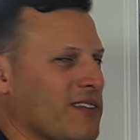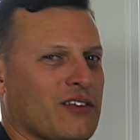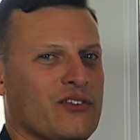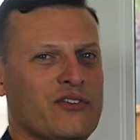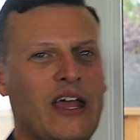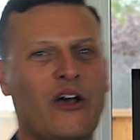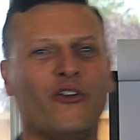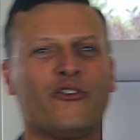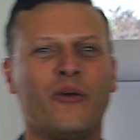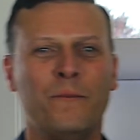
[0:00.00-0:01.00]
the
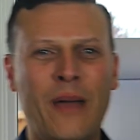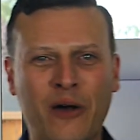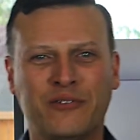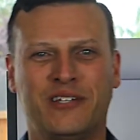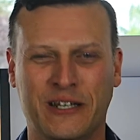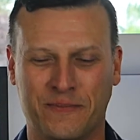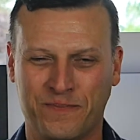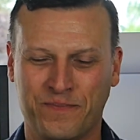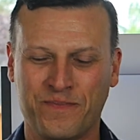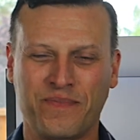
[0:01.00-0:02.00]
sales mountain.
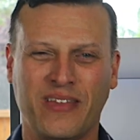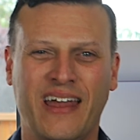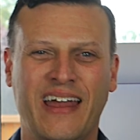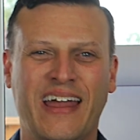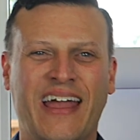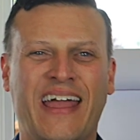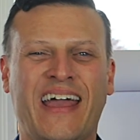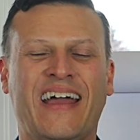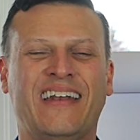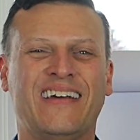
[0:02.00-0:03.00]

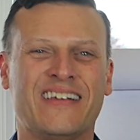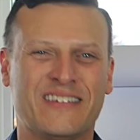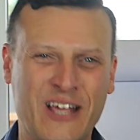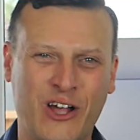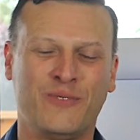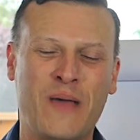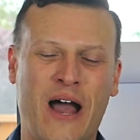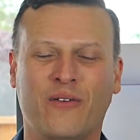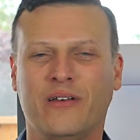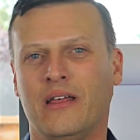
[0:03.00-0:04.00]
And sales
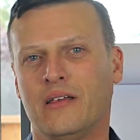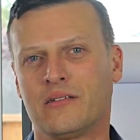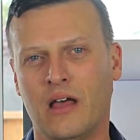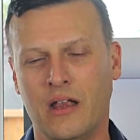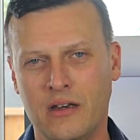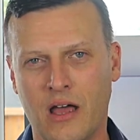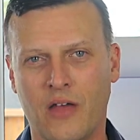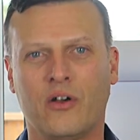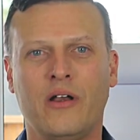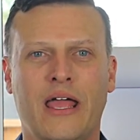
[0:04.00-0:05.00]
mountain is
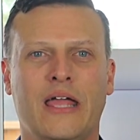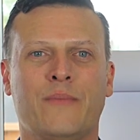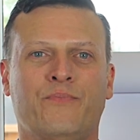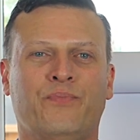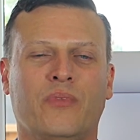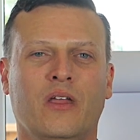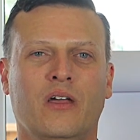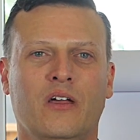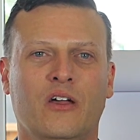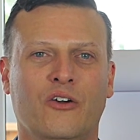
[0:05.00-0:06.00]
another name
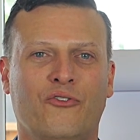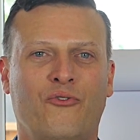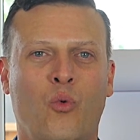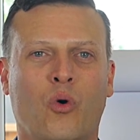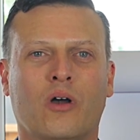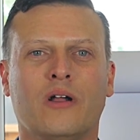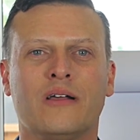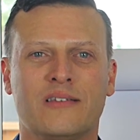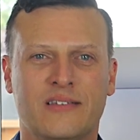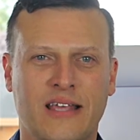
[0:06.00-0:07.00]
for
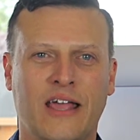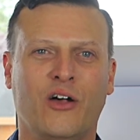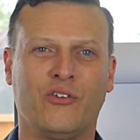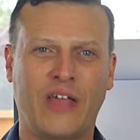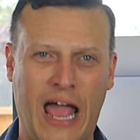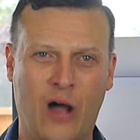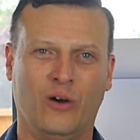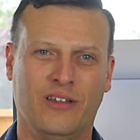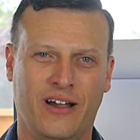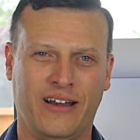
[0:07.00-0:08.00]
sales
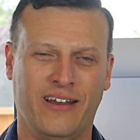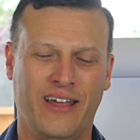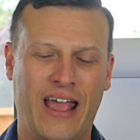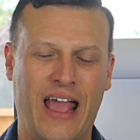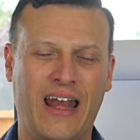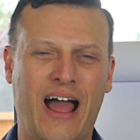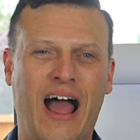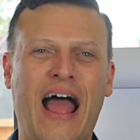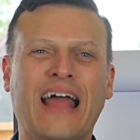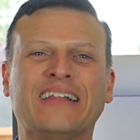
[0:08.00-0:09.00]
outline. And
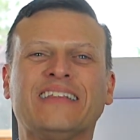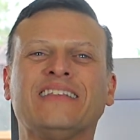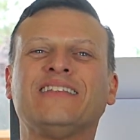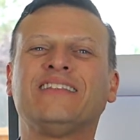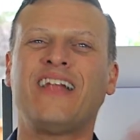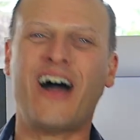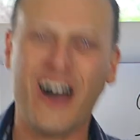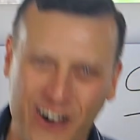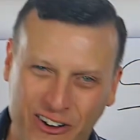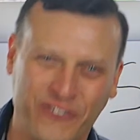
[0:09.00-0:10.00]
I
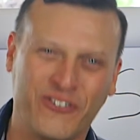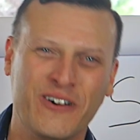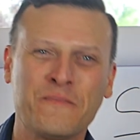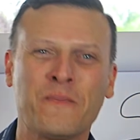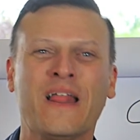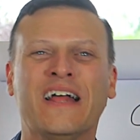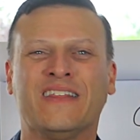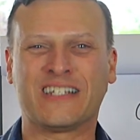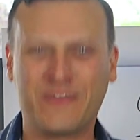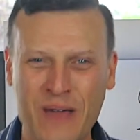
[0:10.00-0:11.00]
love
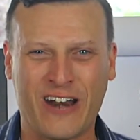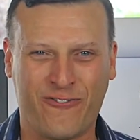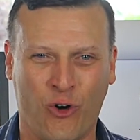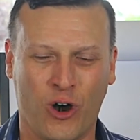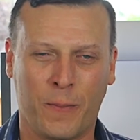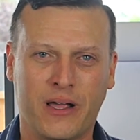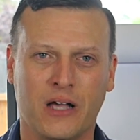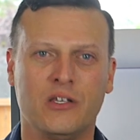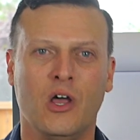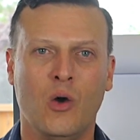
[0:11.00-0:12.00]
this metaphor
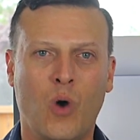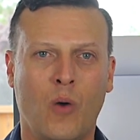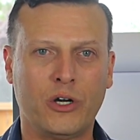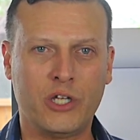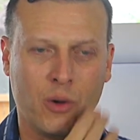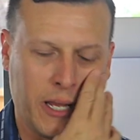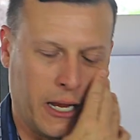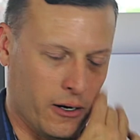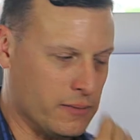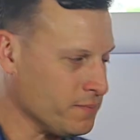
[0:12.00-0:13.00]
because what we're doing
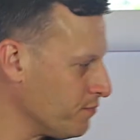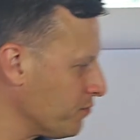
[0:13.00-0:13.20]
here,